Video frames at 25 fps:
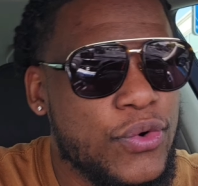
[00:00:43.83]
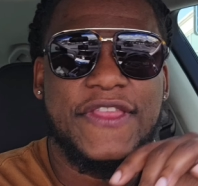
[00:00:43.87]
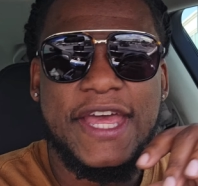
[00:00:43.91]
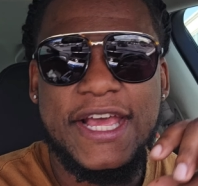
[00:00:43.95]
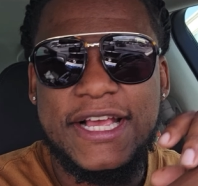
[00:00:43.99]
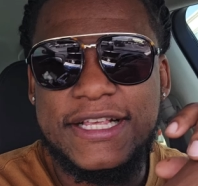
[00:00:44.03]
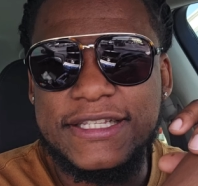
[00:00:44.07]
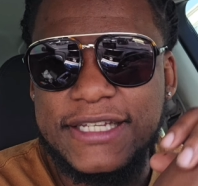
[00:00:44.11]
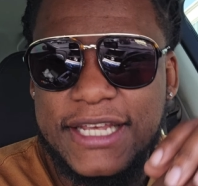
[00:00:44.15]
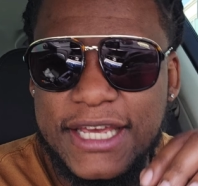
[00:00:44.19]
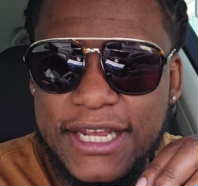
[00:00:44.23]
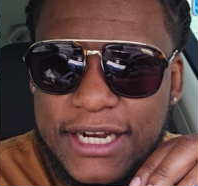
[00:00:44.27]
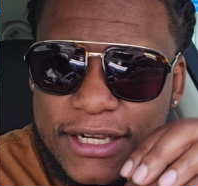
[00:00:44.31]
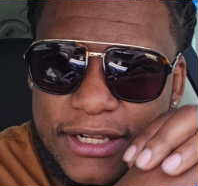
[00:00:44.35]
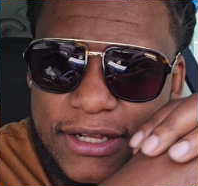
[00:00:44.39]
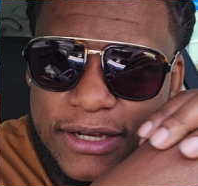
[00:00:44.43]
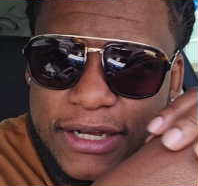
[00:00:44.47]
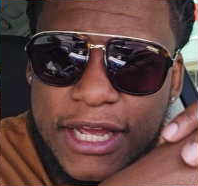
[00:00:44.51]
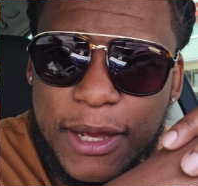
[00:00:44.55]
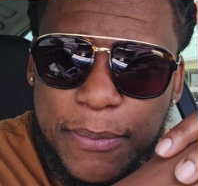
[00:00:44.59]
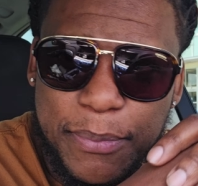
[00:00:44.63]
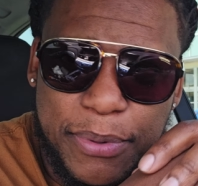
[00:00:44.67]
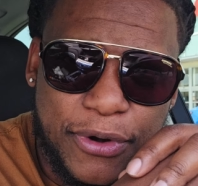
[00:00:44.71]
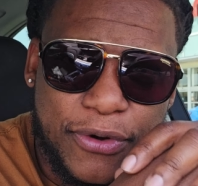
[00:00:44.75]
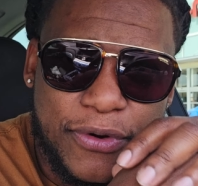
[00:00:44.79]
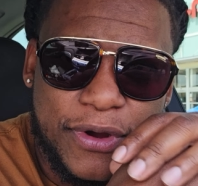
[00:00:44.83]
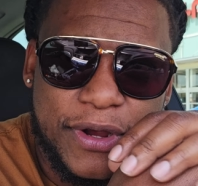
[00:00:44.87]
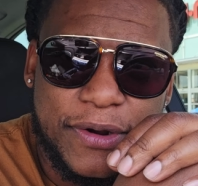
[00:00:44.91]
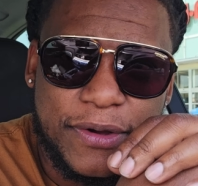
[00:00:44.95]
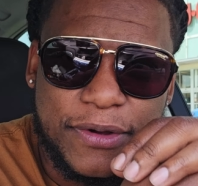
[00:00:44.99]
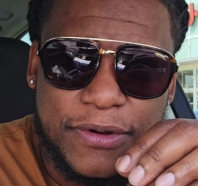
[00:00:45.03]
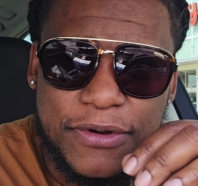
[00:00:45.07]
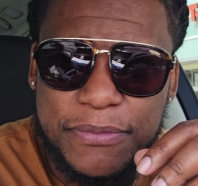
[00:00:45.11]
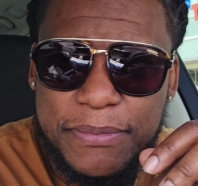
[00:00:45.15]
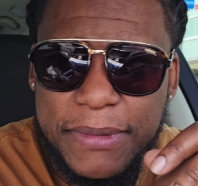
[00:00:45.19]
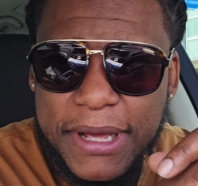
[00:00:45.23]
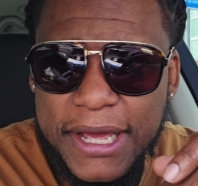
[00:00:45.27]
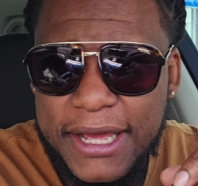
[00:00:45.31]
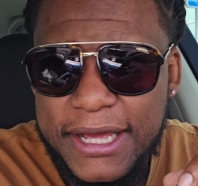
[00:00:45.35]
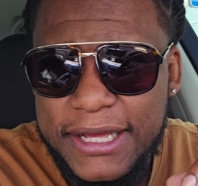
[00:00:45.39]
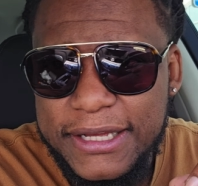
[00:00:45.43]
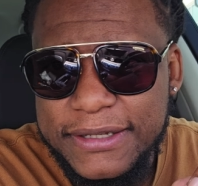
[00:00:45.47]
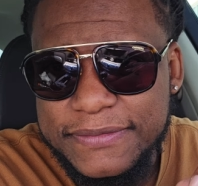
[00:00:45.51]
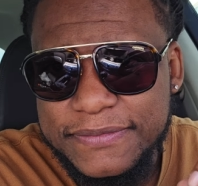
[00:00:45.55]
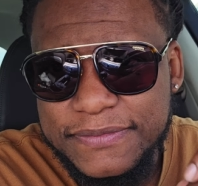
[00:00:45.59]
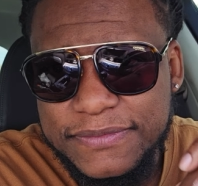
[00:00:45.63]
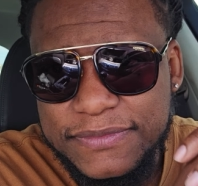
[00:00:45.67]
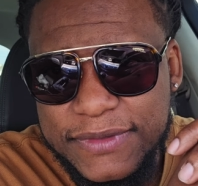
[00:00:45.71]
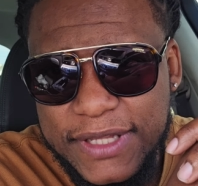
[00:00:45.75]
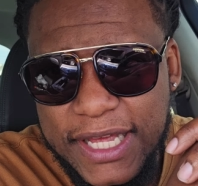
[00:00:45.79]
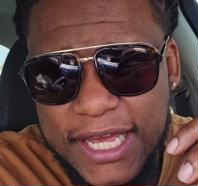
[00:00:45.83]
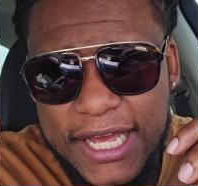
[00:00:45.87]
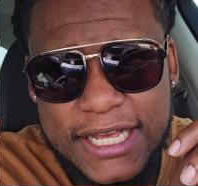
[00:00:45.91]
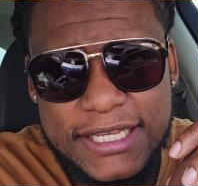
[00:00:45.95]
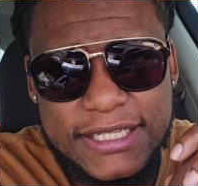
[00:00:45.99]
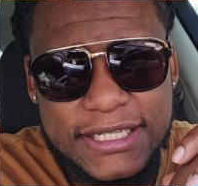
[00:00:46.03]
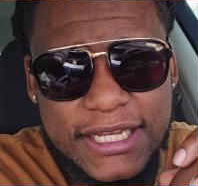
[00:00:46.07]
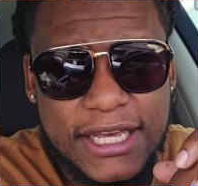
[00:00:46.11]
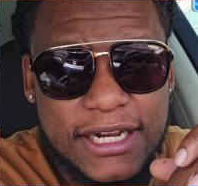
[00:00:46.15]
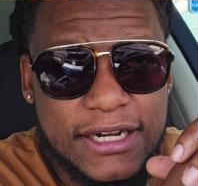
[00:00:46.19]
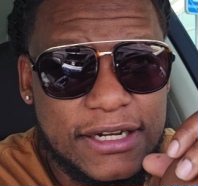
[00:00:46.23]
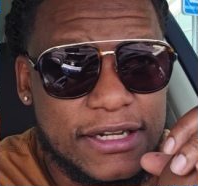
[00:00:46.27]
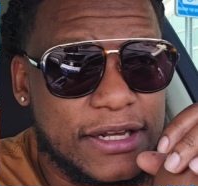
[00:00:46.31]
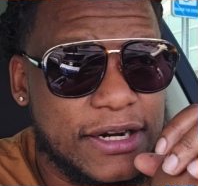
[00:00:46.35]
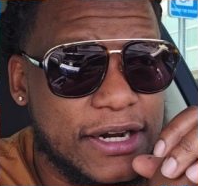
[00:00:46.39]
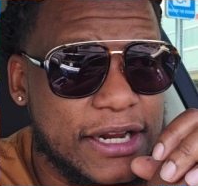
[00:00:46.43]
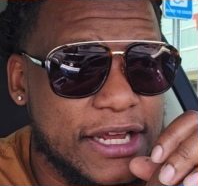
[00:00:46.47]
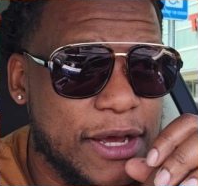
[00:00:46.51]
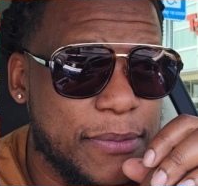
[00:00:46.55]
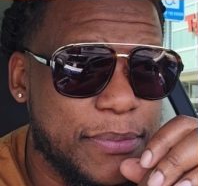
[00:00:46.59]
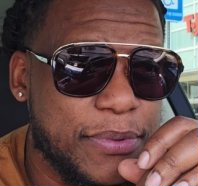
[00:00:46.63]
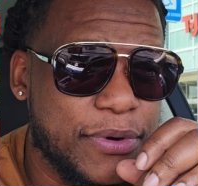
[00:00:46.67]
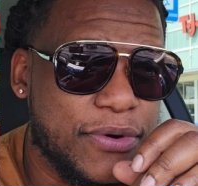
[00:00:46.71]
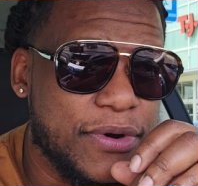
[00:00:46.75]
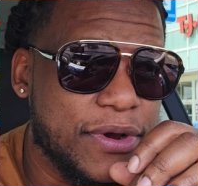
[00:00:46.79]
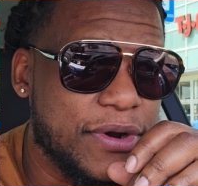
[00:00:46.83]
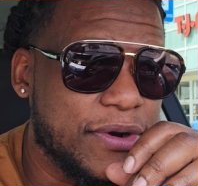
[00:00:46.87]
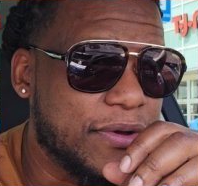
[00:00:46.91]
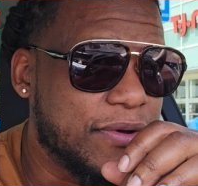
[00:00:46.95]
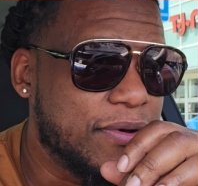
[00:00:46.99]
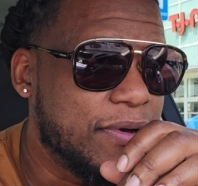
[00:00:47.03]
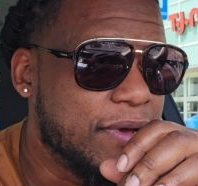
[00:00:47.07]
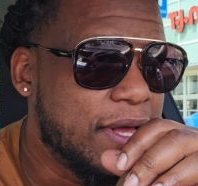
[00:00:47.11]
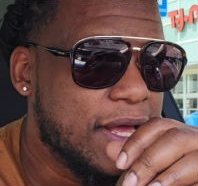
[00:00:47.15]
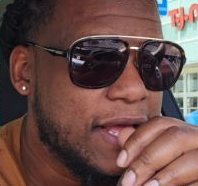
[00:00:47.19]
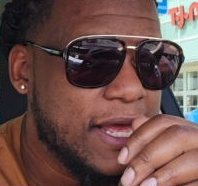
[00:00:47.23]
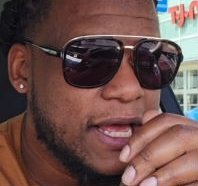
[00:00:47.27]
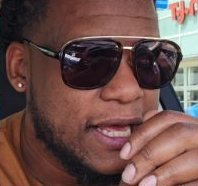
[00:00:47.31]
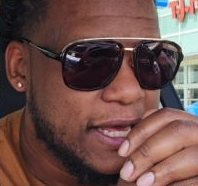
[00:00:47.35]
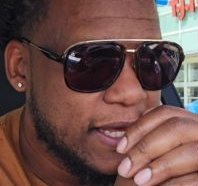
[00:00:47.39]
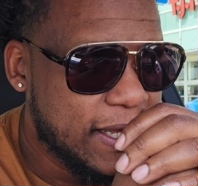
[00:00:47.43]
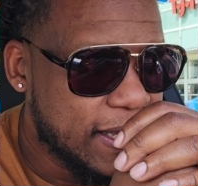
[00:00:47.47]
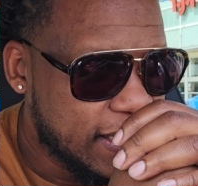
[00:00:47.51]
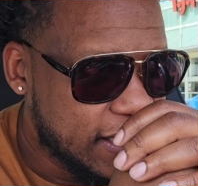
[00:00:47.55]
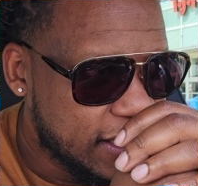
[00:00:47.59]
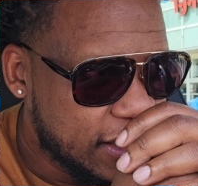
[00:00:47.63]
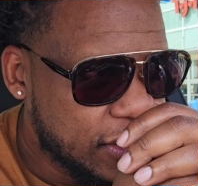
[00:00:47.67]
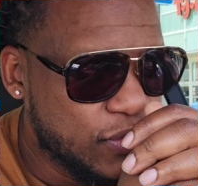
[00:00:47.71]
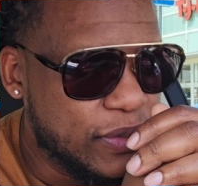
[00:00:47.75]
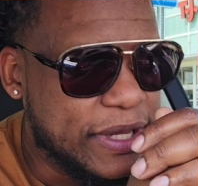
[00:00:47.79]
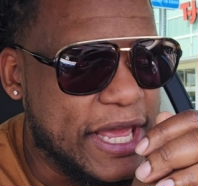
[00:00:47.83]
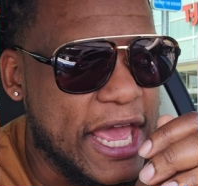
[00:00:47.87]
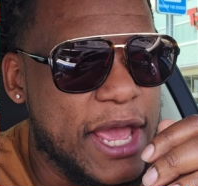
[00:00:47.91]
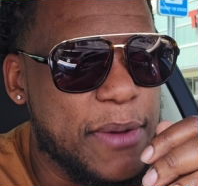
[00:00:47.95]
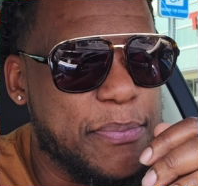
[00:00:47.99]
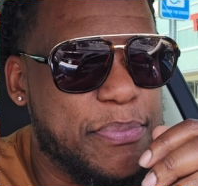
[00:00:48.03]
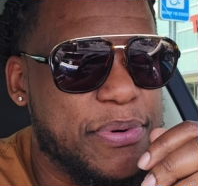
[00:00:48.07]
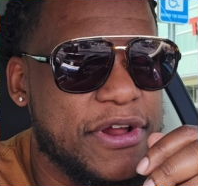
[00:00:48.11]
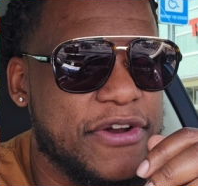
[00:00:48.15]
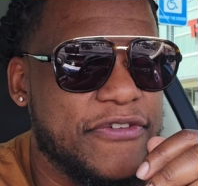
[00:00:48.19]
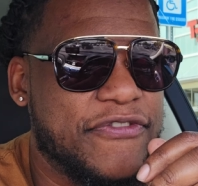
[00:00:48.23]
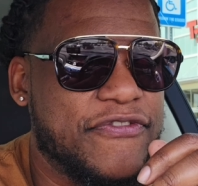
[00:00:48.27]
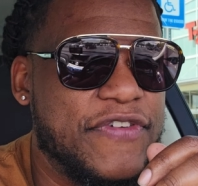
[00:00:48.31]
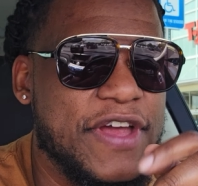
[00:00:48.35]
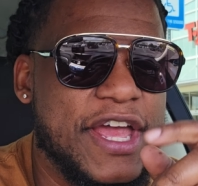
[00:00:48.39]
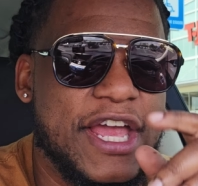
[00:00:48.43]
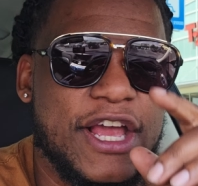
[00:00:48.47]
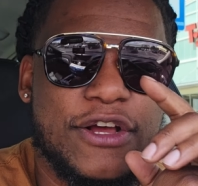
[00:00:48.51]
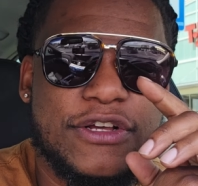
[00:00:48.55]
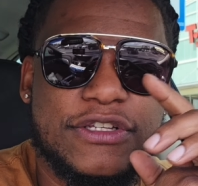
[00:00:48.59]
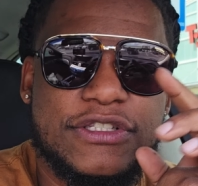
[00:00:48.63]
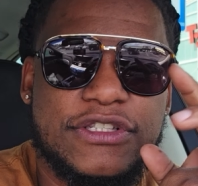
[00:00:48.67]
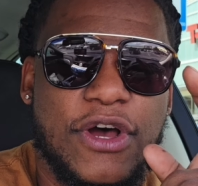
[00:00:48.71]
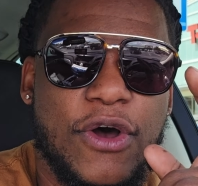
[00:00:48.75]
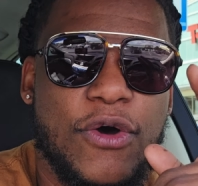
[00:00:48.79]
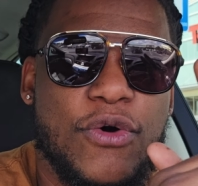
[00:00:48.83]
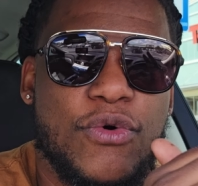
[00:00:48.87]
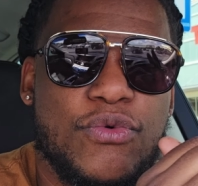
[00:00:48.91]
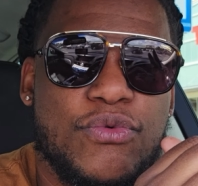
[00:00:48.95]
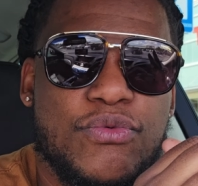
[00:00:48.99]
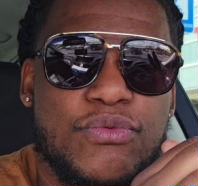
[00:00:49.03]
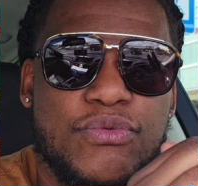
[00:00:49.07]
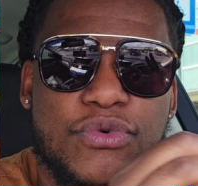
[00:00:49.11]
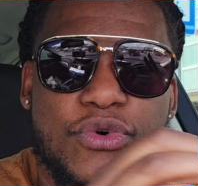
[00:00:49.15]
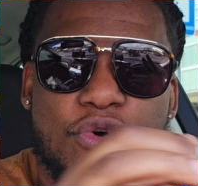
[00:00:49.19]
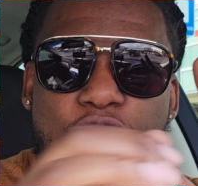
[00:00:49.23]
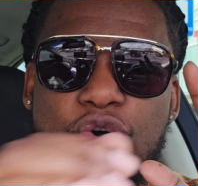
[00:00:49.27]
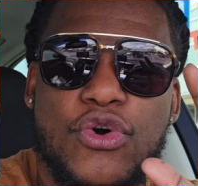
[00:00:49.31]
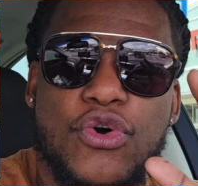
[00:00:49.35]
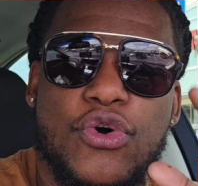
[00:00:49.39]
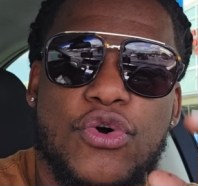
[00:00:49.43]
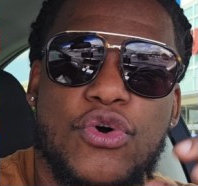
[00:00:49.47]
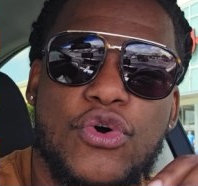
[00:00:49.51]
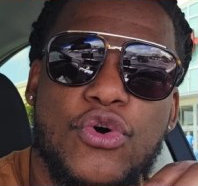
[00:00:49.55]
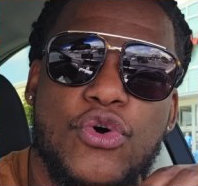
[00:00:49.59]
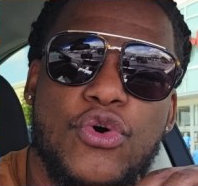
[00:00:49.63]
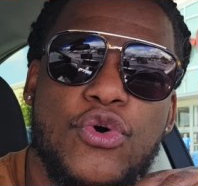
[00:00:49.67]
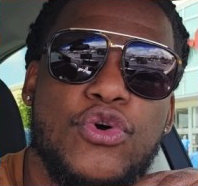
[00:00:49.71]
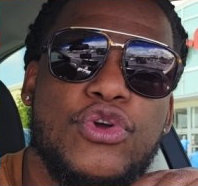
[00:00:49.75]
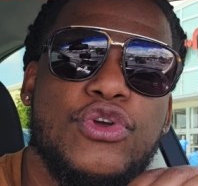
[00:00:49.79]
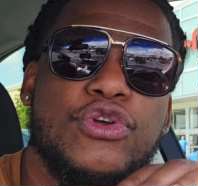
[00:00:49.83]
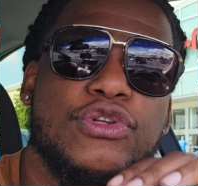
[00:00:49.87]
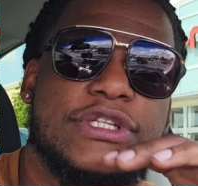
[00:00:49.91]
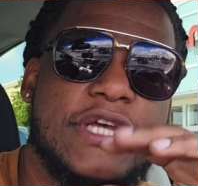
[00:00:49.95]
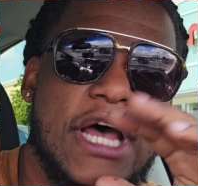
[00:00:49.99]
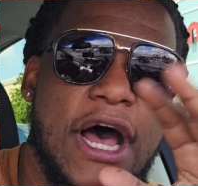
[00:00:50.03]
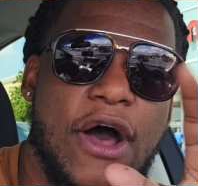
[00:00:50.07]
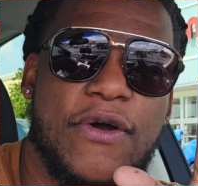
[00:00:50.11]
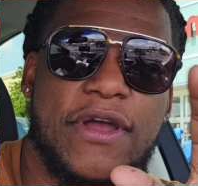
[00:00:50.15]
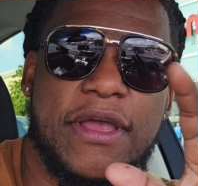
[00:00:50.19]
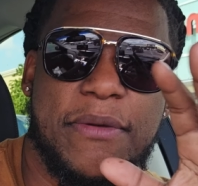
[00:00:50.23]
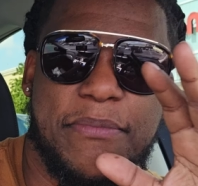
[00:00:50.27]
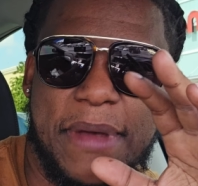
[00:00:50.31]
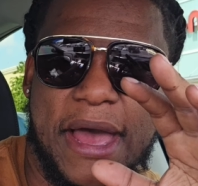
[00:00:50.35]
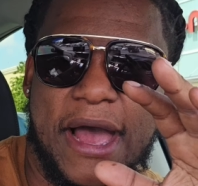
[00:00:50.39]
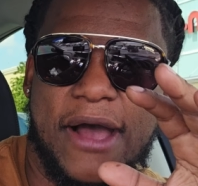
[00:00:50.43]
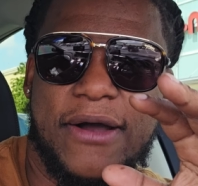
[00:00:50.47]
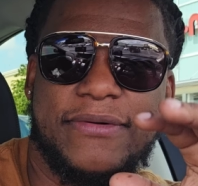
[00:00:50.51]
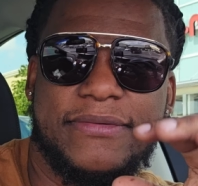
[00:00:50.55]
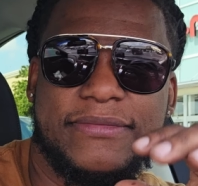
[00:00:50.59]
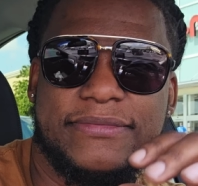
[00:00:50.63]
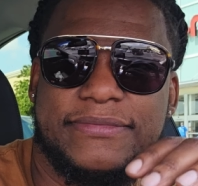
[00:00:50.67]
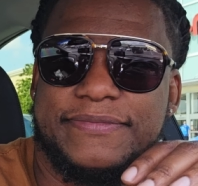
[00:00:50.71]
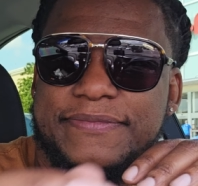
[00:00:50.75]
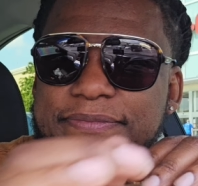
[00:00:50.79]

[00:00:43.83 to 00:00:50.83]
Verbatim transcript: things get a little hypocritical, man. Things get a little hypocritical. You can't put fingers on who you talking about.